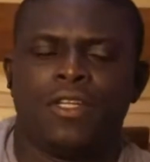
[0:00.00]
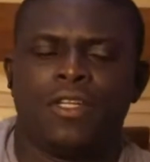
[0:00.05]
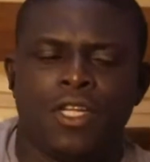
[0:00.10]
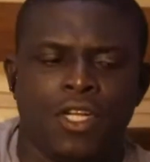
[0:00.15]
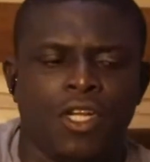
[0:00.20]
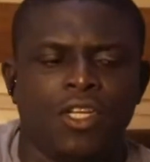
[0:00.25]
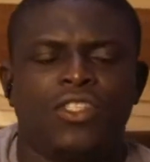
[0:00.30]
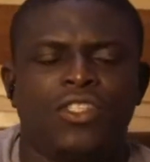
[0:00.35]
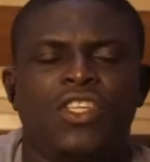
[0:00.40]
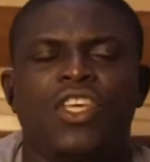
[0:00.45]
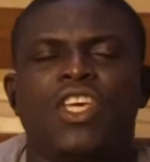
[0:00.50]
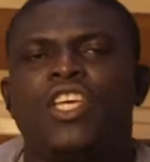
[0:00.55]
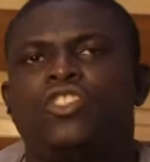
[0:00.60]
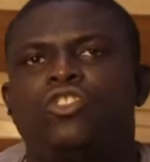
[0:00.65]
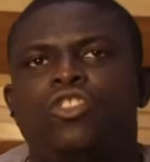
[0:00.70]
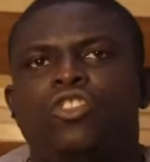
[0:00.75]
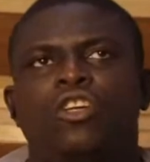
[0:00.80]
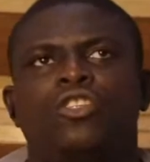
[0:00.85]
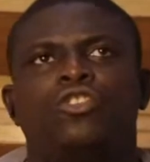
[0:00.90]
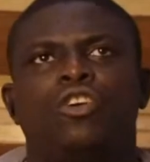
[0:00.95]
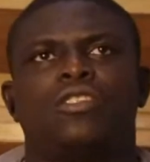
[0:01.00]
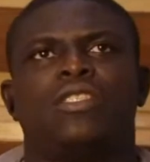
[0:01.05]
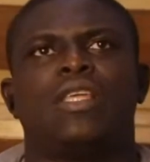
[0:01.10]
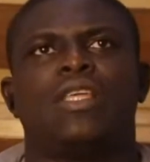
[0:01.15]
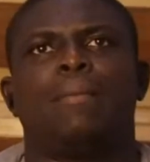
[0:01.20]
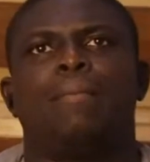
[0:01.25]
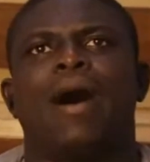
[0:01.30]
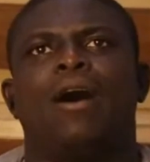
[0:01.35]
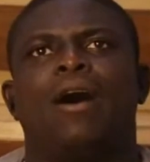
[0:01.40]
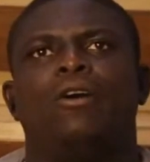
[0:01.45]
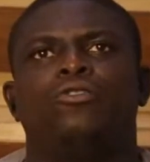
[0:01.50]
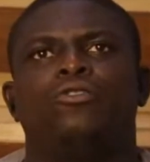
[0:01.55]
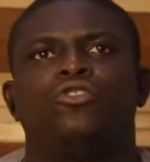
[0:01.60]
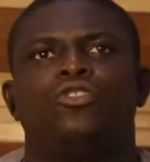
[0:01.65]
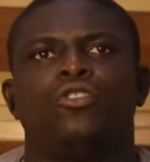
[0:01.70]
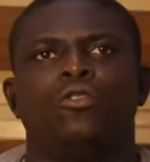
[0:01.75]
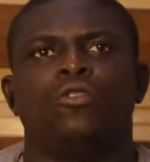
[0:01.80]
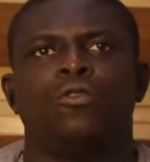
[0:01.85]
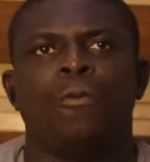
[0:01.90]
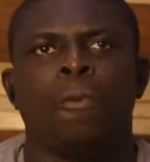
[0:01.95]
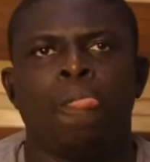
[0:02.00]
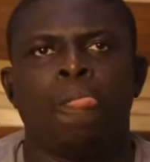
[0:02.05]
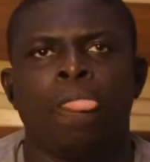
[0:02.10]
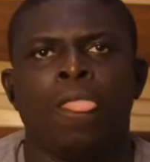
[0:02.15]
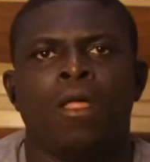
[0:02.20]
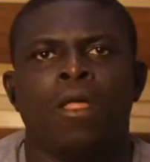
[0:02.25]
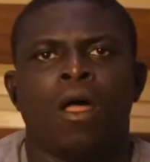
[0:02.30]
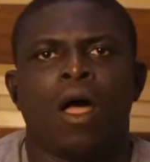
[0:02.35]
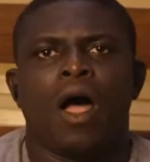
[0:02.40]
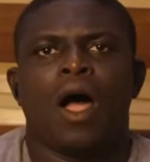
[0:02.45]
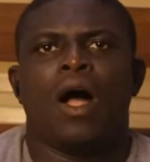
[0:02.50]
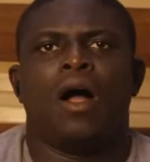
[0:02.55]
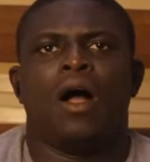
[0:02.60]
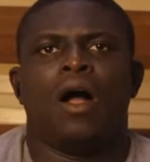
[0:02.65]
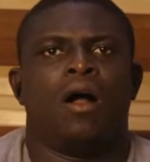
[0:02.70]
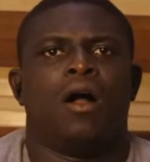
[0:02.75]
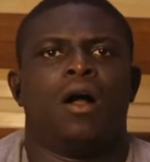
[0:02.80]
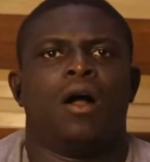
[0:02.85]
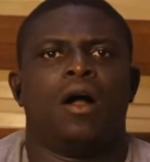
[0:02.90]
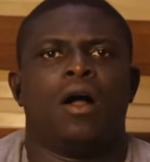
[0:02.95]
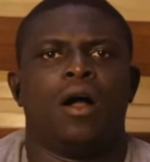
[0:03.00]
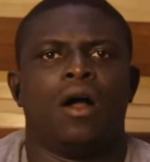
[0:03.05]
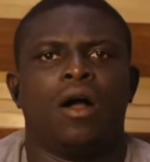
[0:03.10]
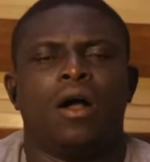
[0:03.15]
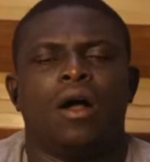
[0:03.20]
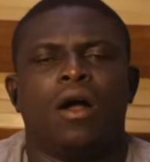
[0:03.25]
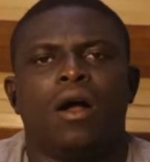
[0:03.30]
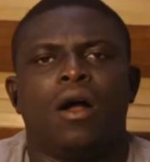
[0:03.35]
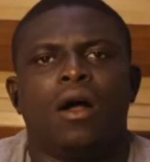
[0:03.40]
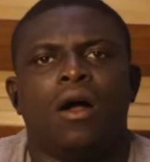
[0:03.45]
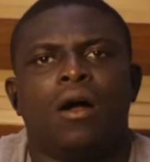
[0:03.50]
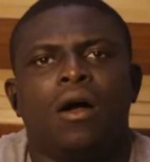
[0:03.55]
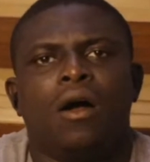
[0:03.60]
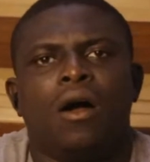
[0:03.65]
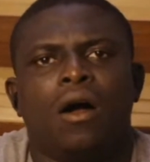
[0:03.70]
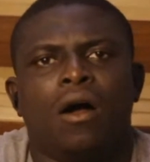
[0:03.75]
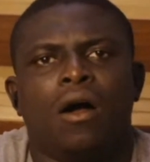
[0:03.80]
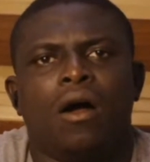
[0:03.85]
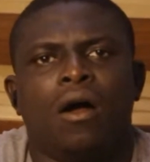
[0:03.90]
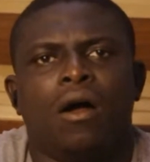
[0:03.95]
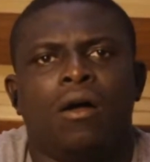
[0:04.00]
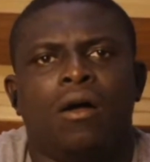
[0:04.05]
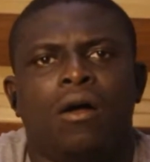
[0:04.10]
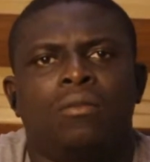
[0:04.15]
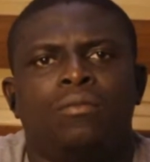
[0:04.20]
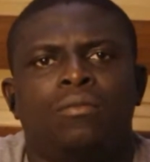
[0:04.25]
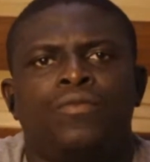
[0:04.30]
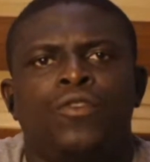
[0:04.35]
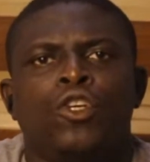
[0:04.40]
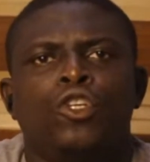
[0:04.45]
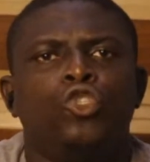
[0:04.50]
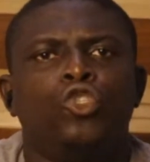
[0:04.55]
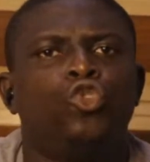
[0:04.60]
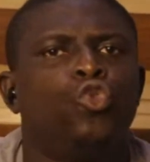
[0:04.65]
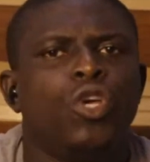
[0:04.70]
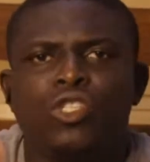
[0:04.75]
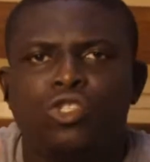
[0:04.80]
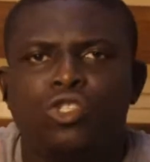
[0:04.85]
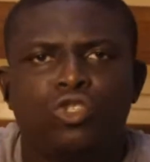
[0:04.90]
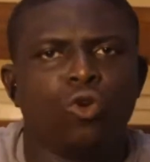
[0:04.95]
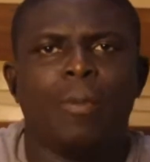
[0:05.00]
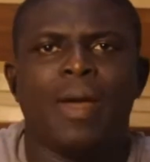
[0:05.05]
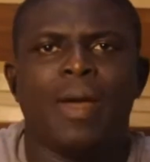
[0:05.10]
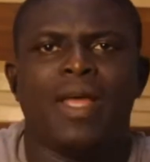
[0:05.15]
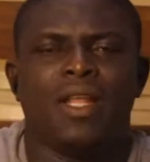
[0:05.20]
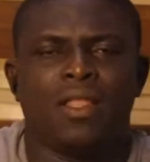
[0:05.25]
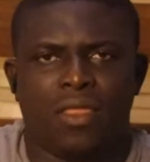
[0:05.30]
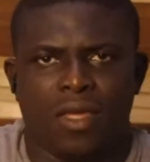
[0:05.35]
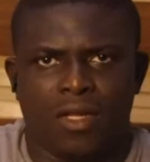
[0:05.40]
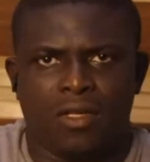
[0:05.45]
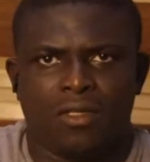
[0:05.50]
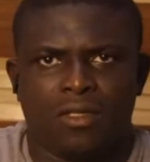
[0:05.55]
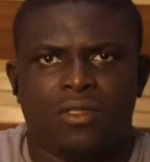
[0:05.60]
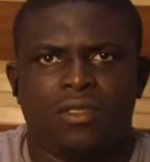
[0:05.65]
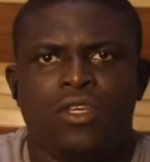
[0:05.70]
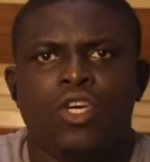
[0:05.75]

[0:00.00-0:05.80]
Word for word: See, it's not just about you uh, uh, uh, um, doing so many things.